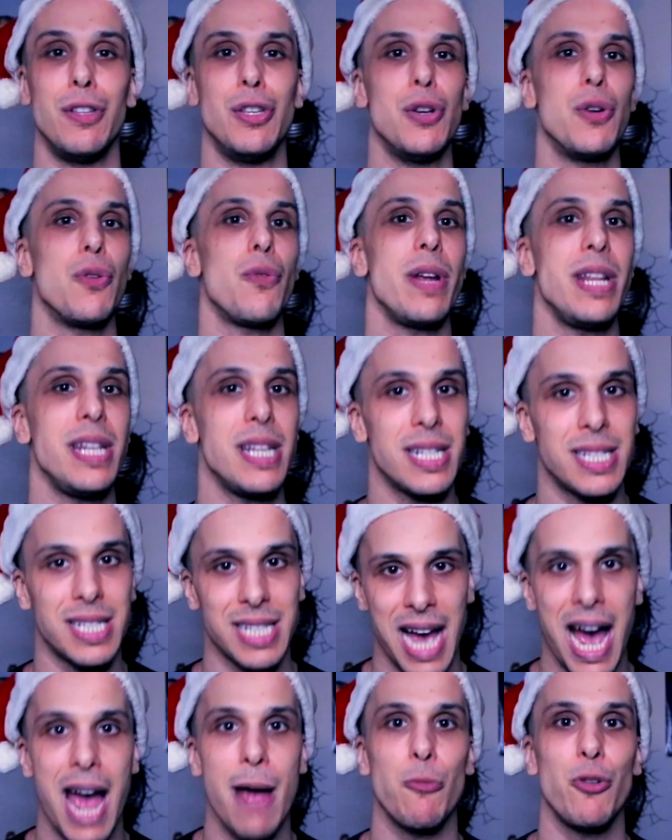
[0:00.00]
during the
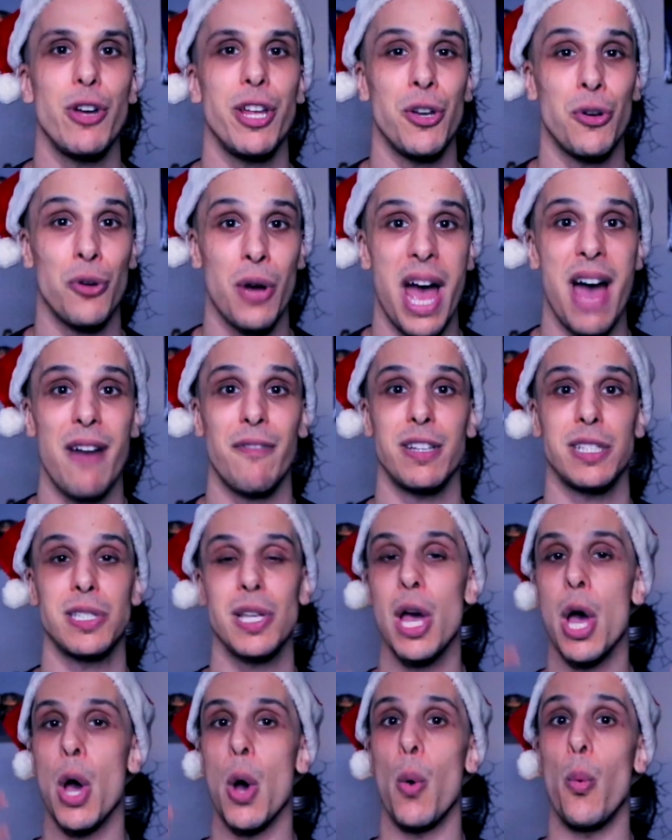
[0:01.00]
time where you have it
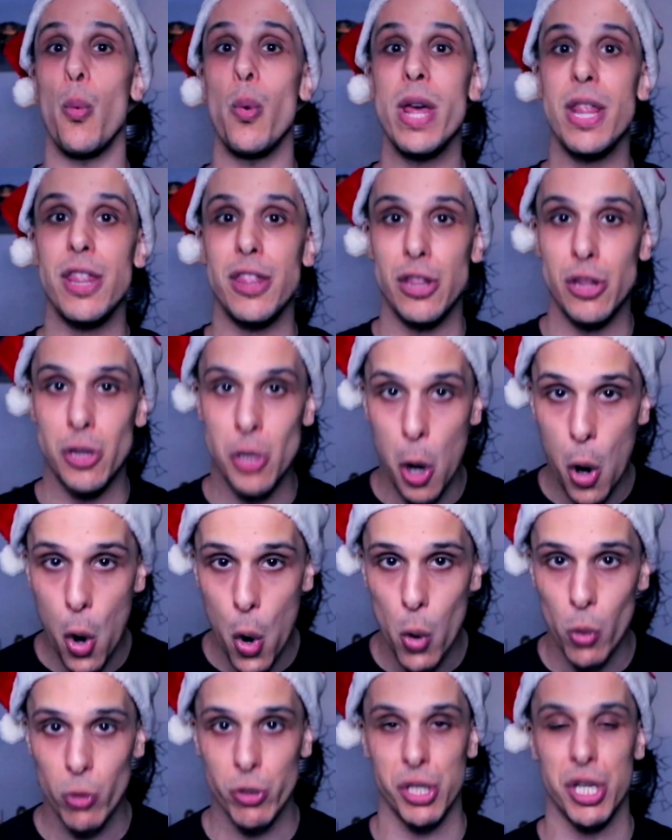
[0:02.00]
with
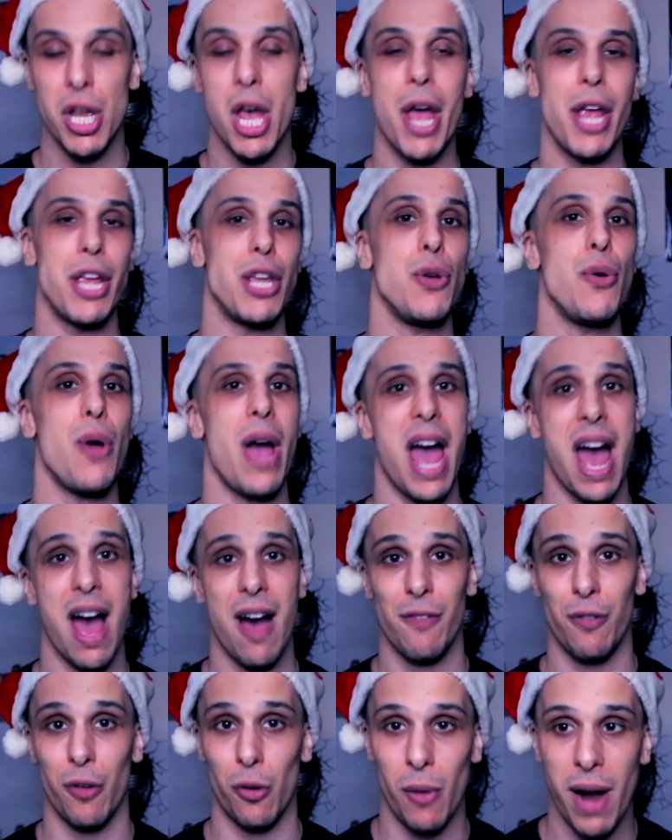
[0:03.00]
those you
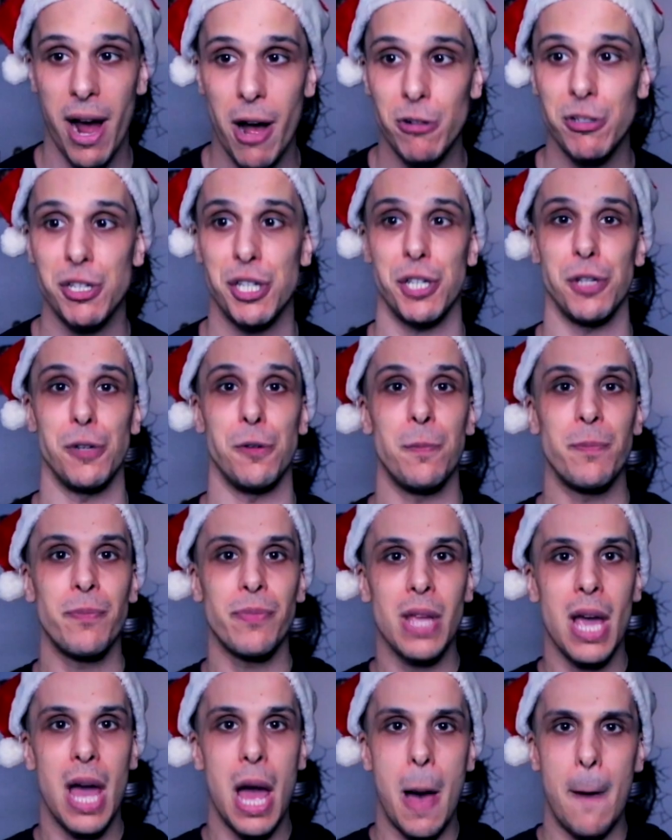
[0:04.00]
have around you,
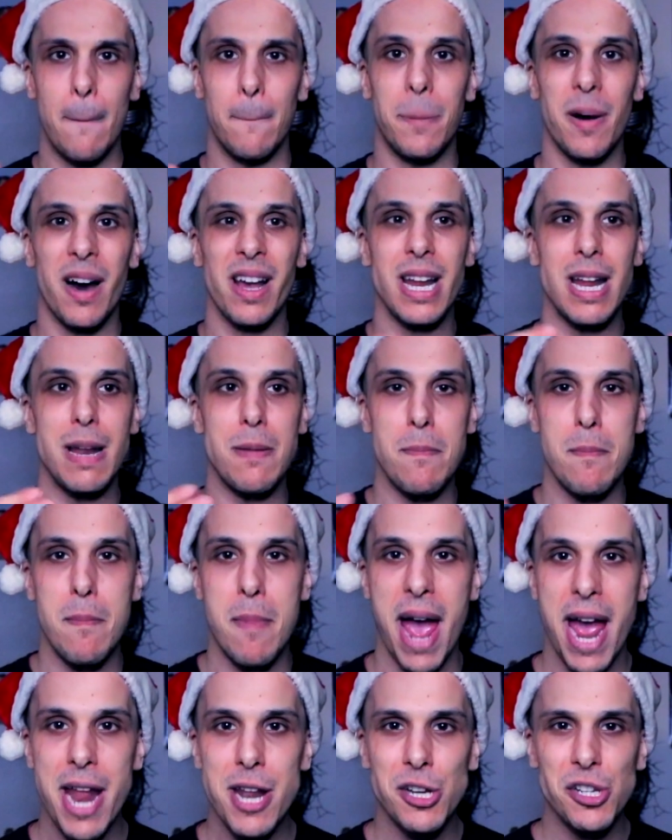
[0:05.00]
but it
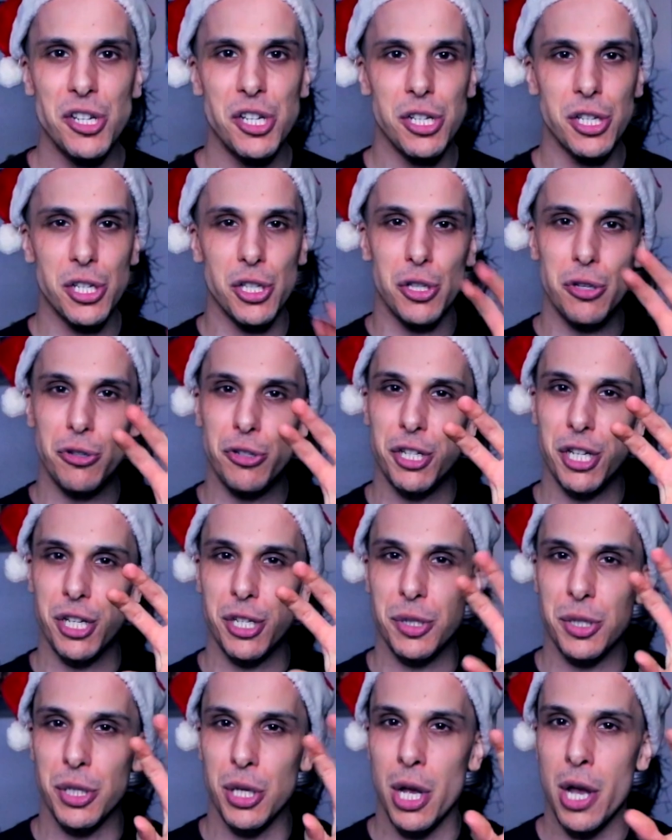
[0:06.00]
manages to
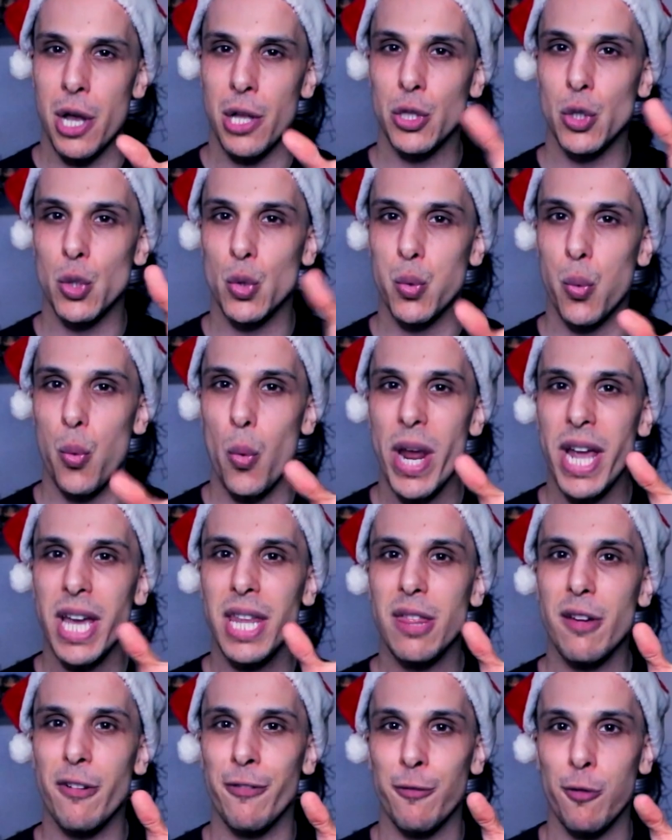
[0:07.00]
just tweak
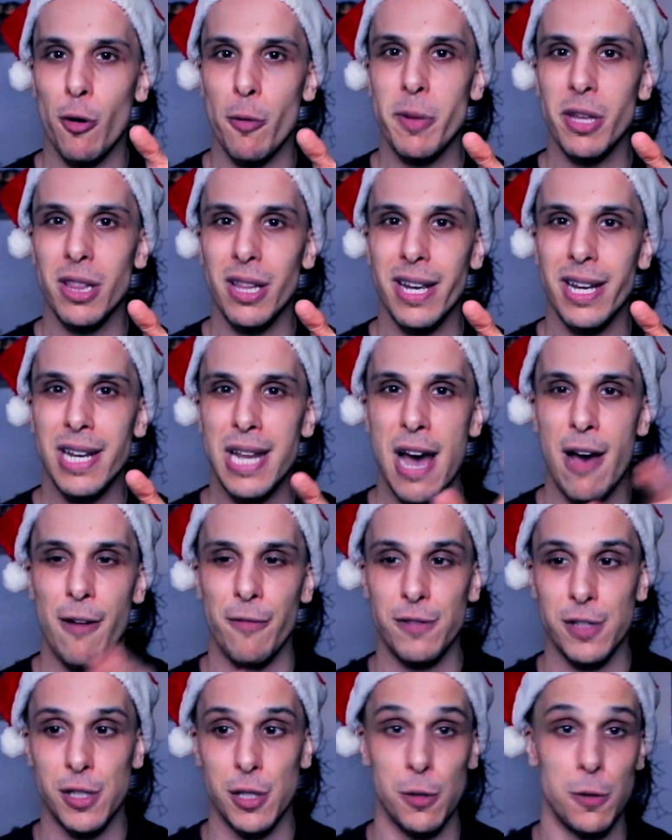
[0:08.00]
the formula
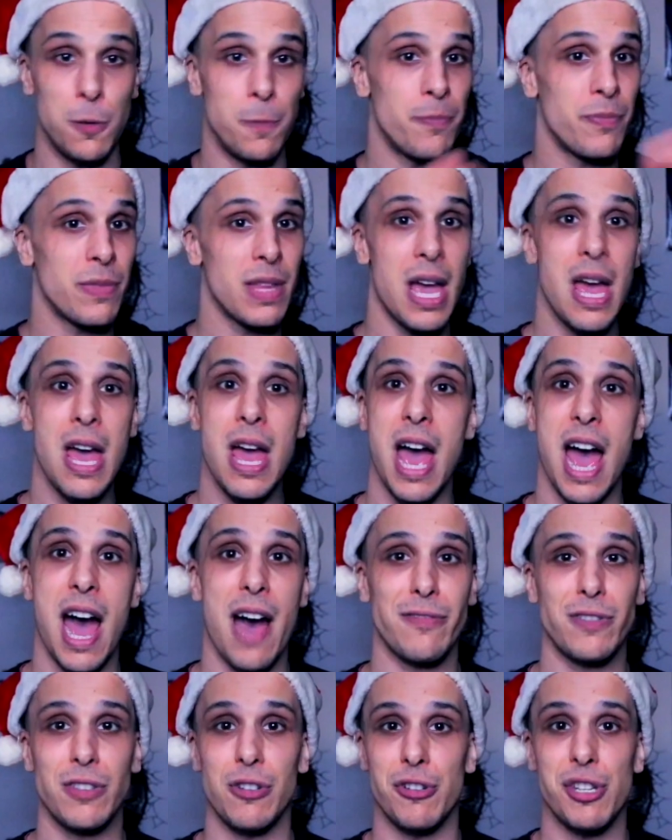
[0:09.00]
enough to,
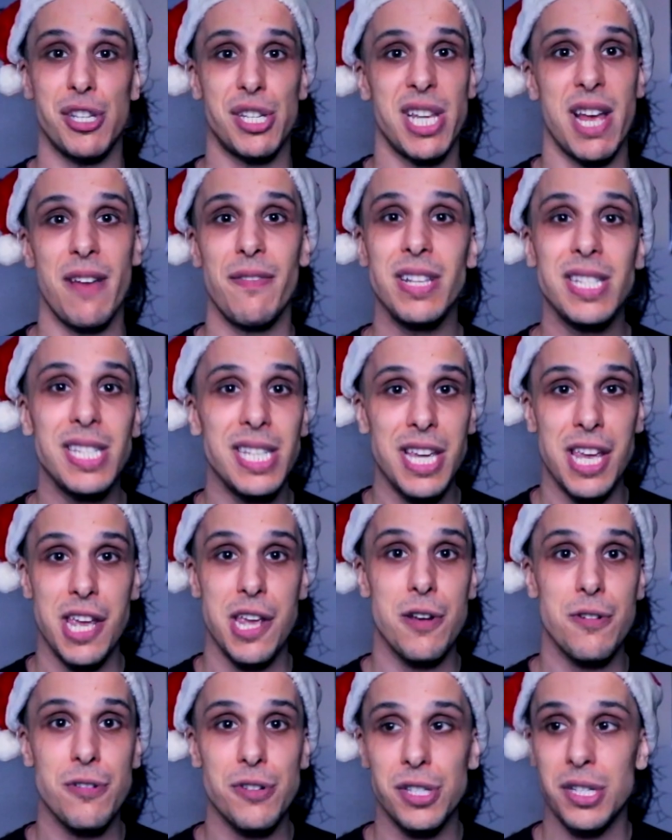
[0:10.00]
after 70
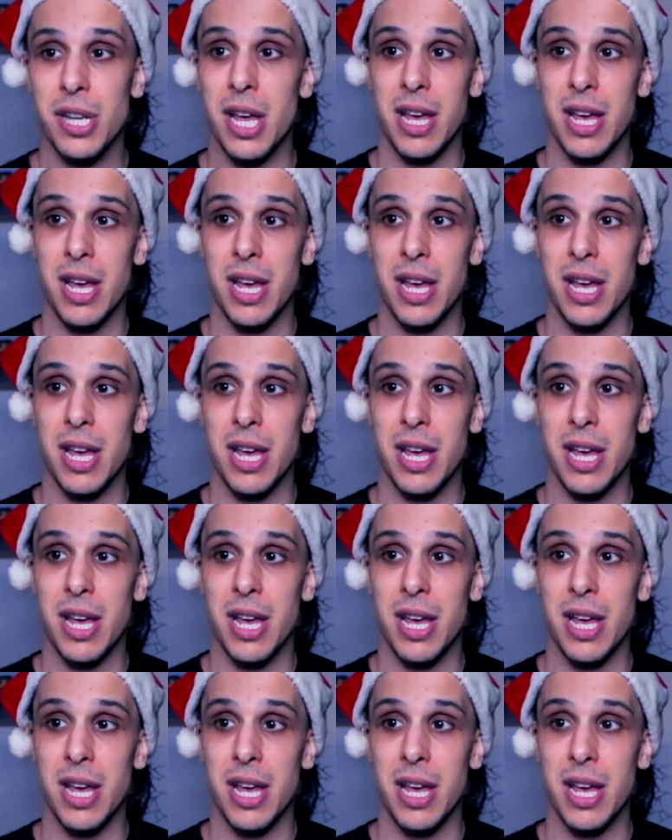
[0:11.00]
years,